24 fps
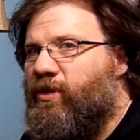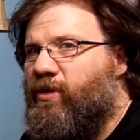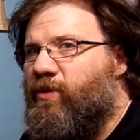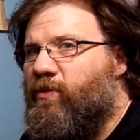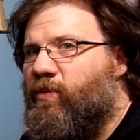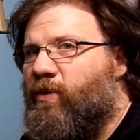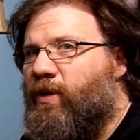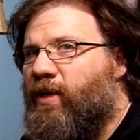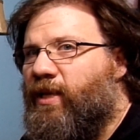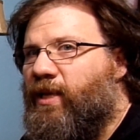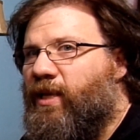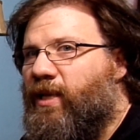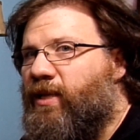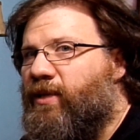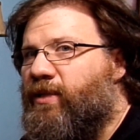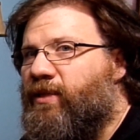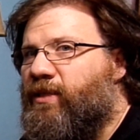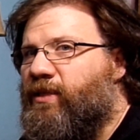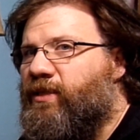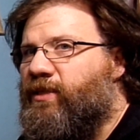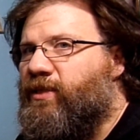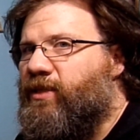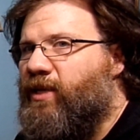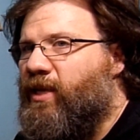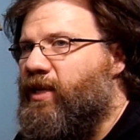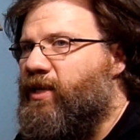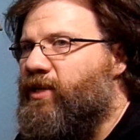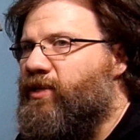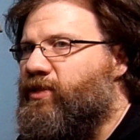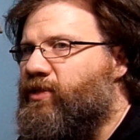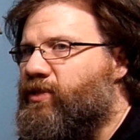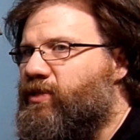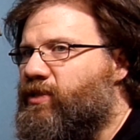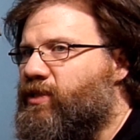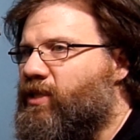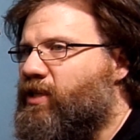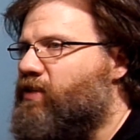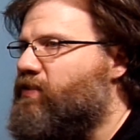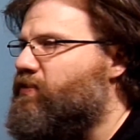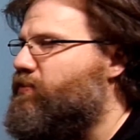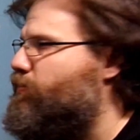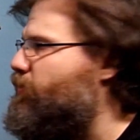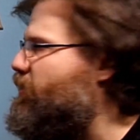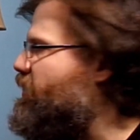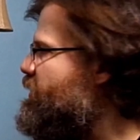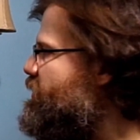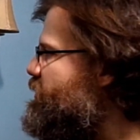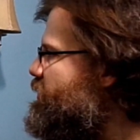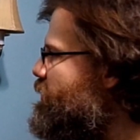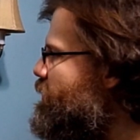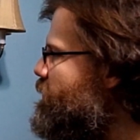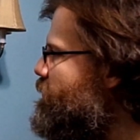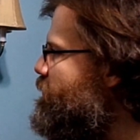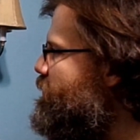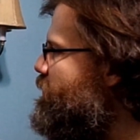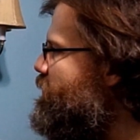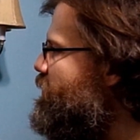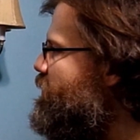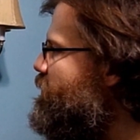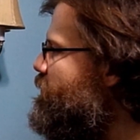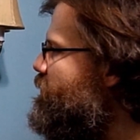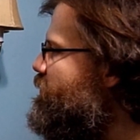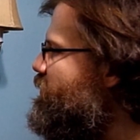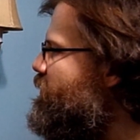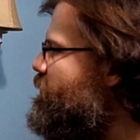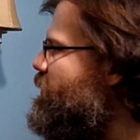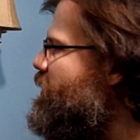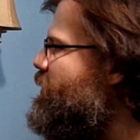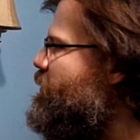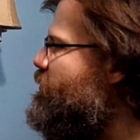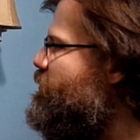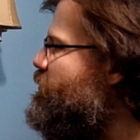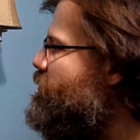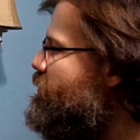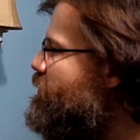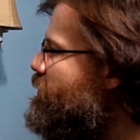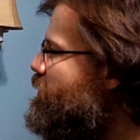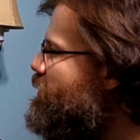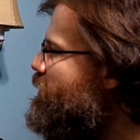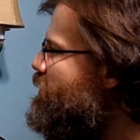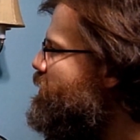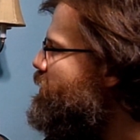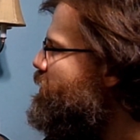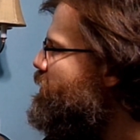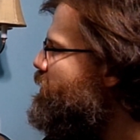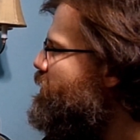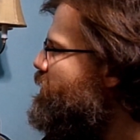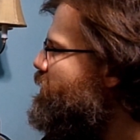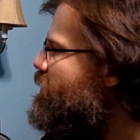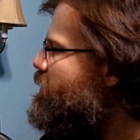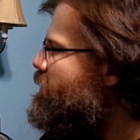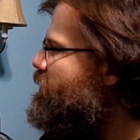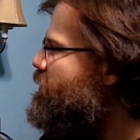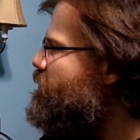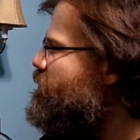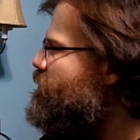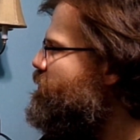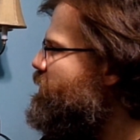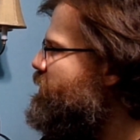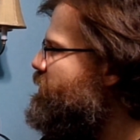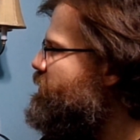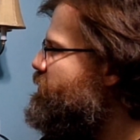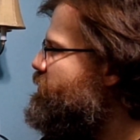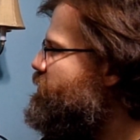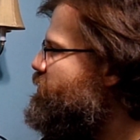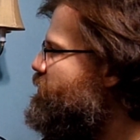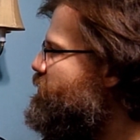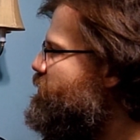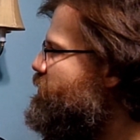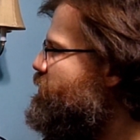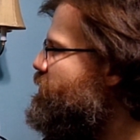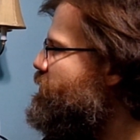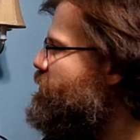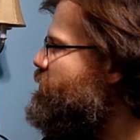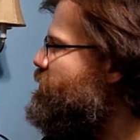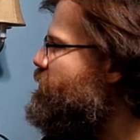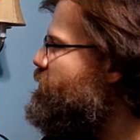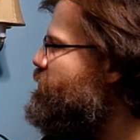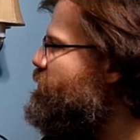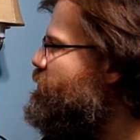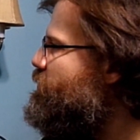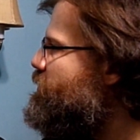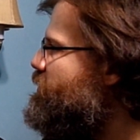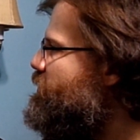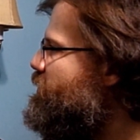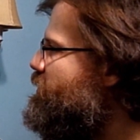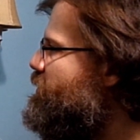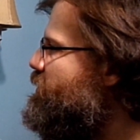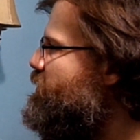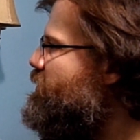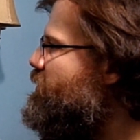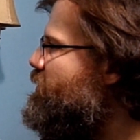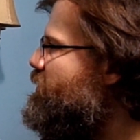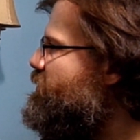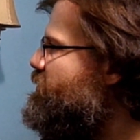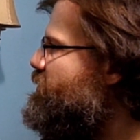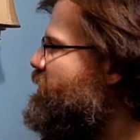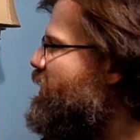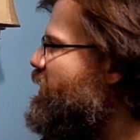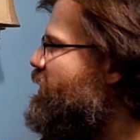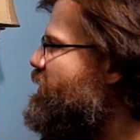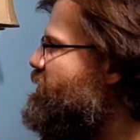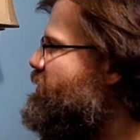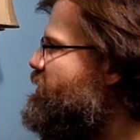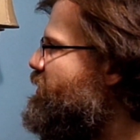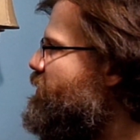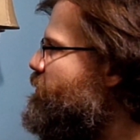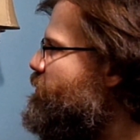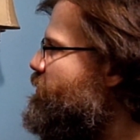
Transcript: you want in this case itself, but remember, you want to use the exact same